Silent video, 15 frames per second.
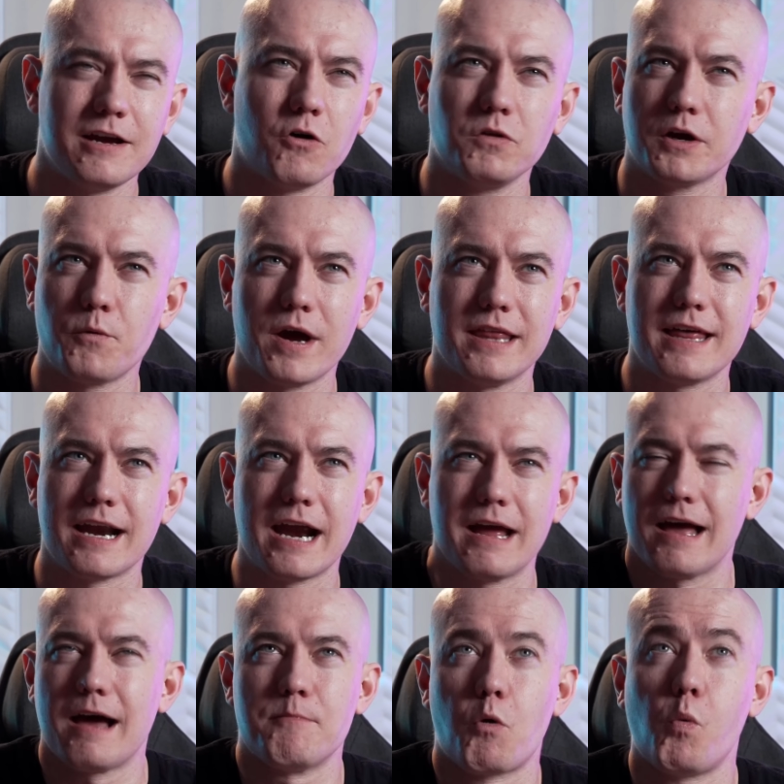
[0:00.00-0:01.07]
the only way that
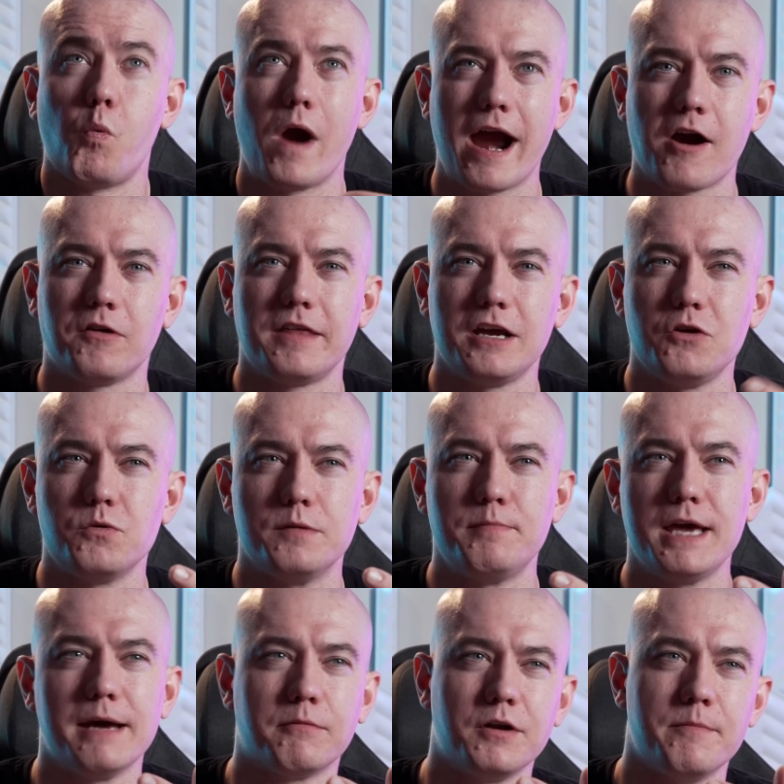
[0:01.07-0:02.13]
I, am aware that you would
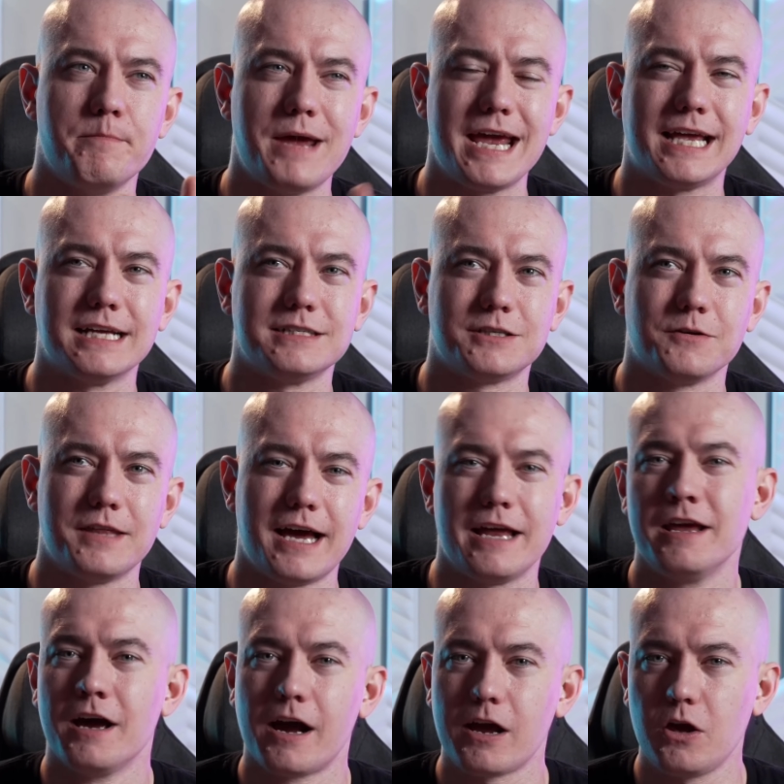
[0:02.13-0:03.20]
be able to make it so
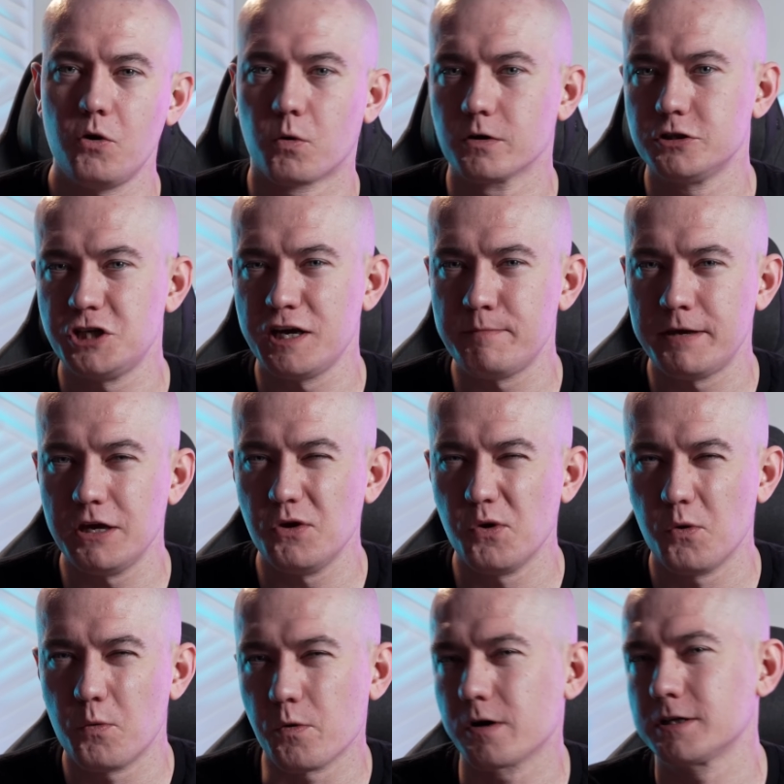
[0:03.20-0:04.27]
that your
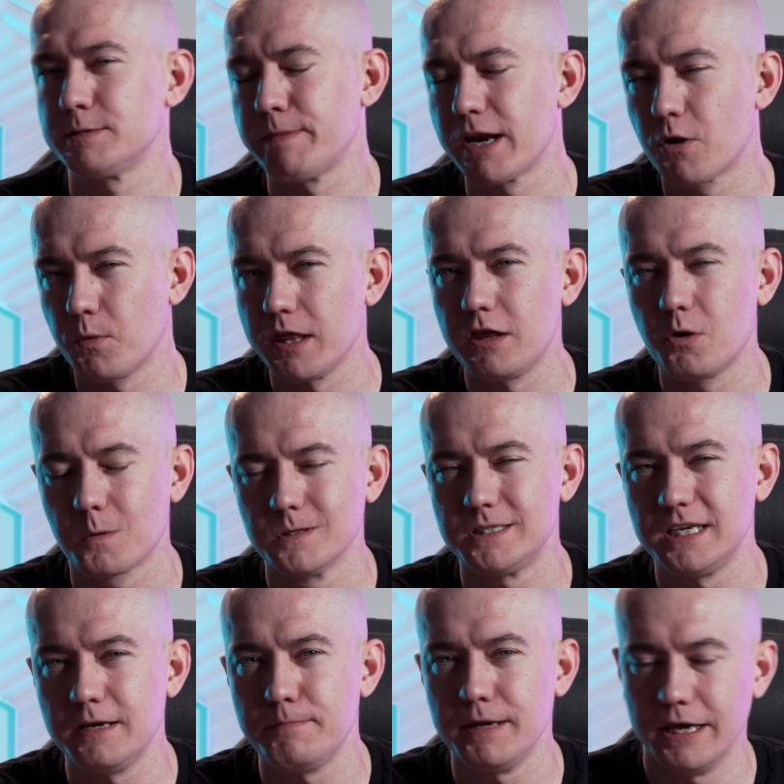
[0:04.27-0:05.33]
GPU works better with your
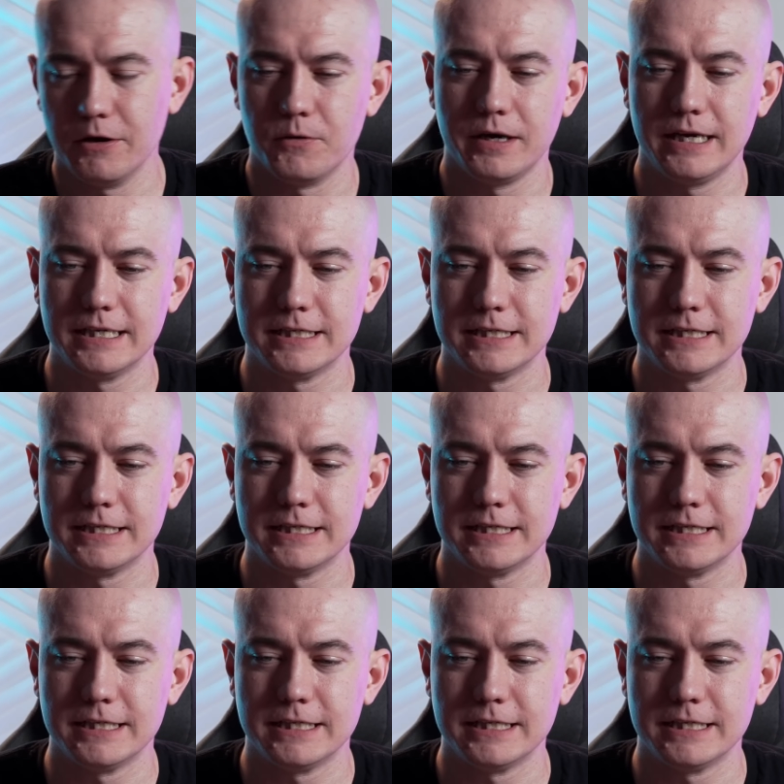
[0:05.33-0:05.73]
CPU